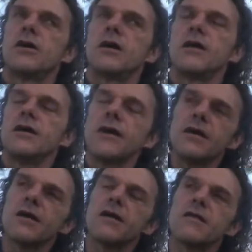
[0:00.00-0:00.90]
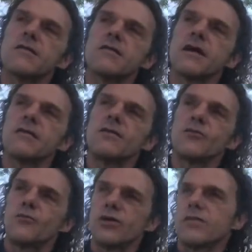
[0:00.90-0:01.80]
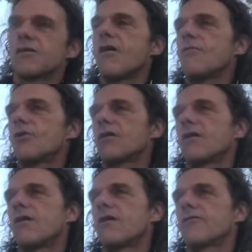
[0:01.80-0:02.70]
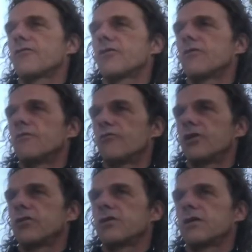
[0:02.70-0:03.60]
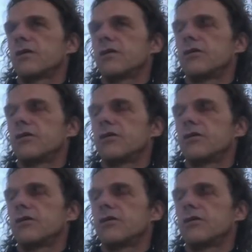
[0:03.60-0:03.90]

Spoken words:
And the other is that you breathe calmer after breathing.